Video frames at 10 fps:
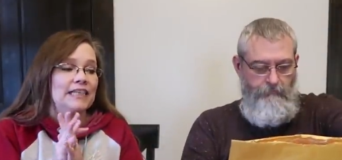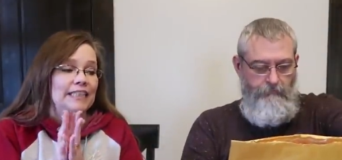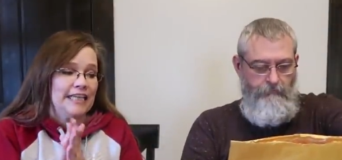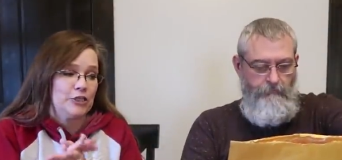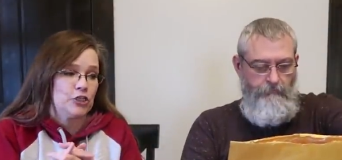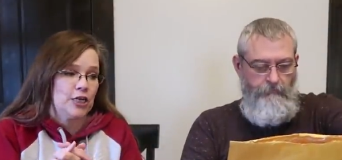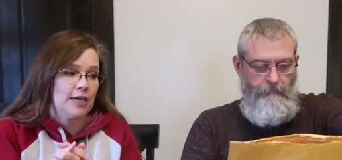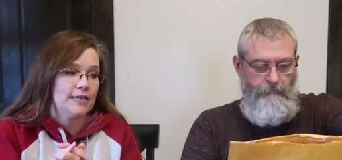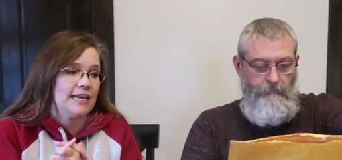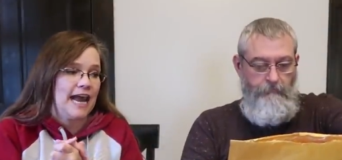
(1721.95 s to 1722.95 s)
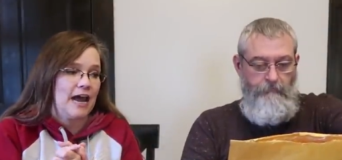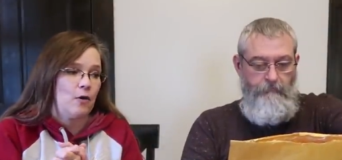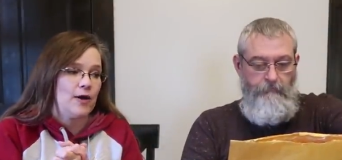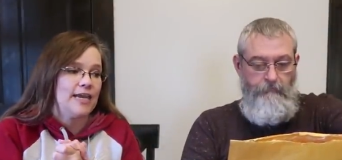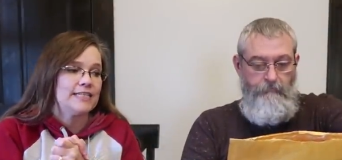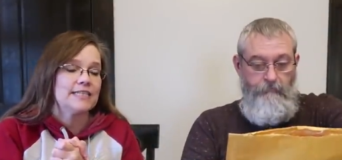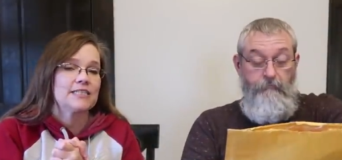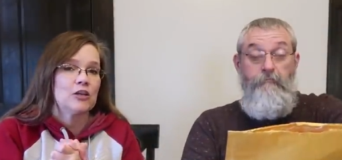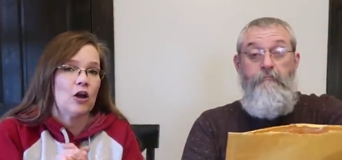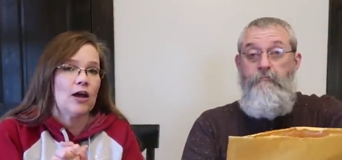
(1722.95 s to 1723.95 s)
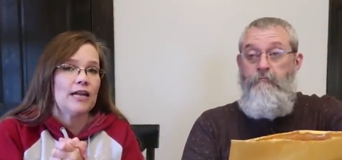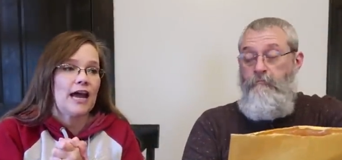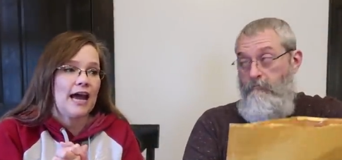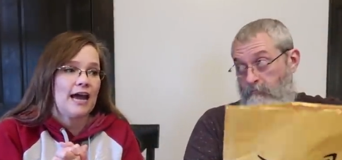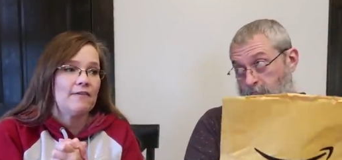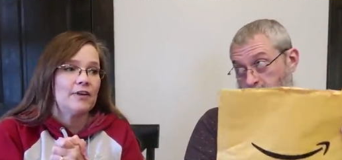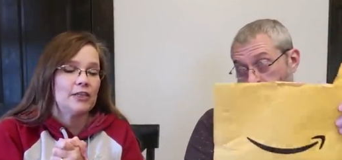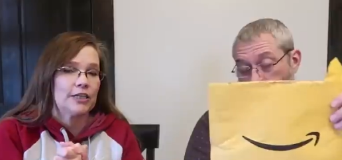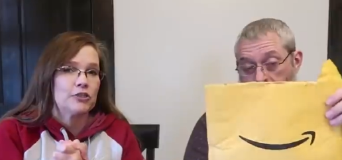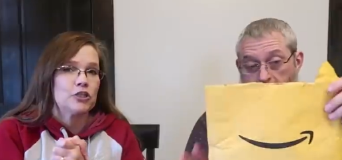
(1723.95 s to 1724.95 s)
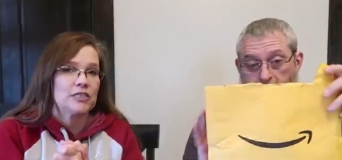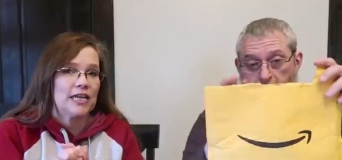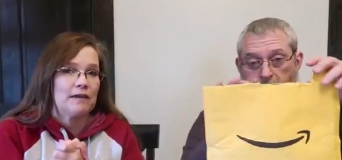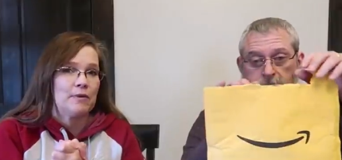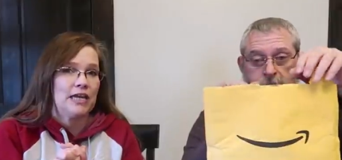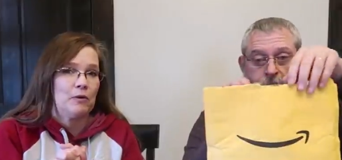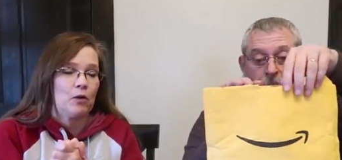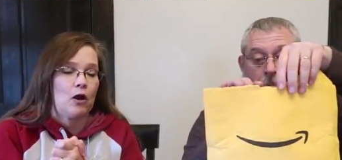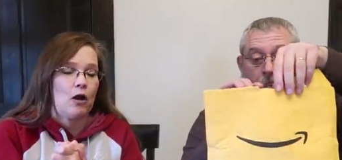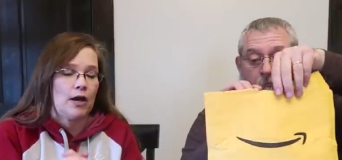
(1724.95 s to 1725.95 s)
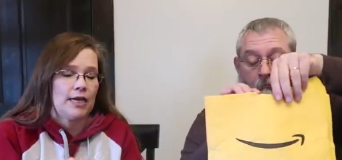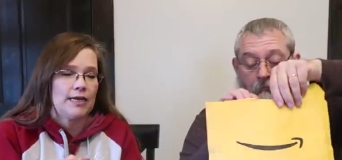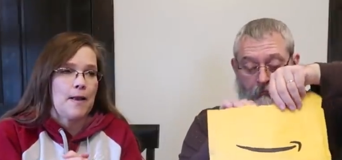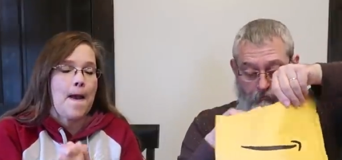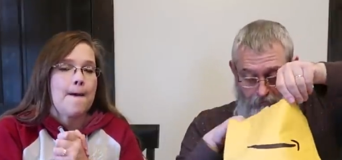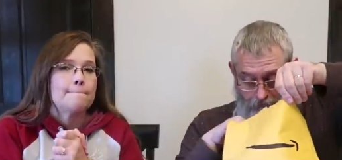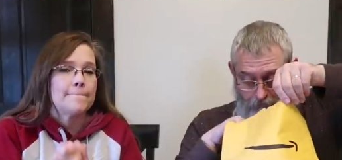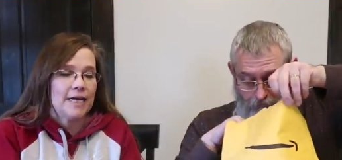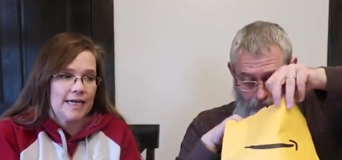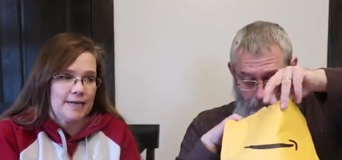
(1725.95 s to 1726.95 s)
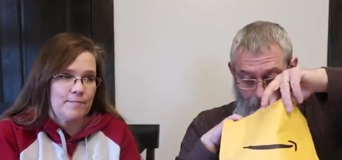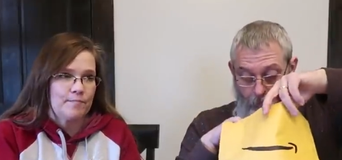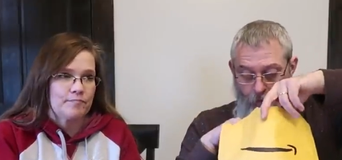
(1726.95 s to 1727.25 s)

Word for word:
Speaker 1: Alicia. Now, it does not have Alicia's name anywhere on it, but